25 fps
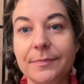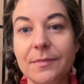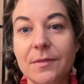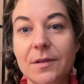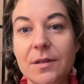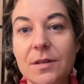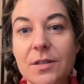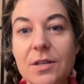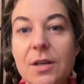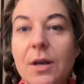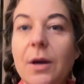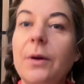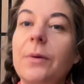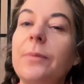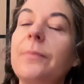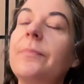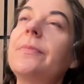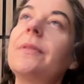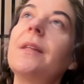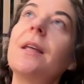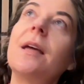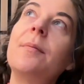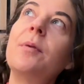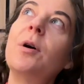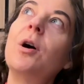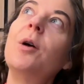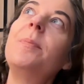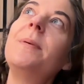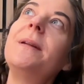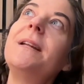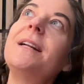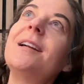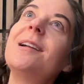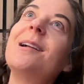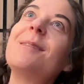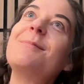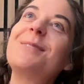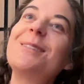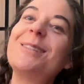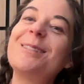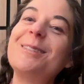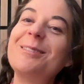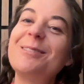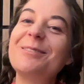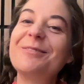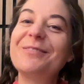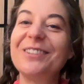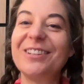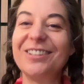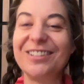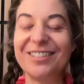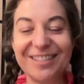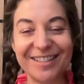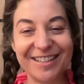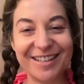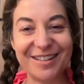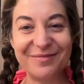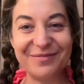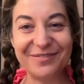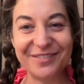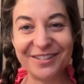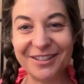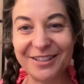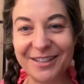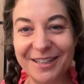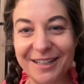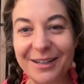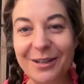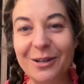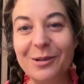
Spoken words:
So I'm opening it up to the universe, and I'm very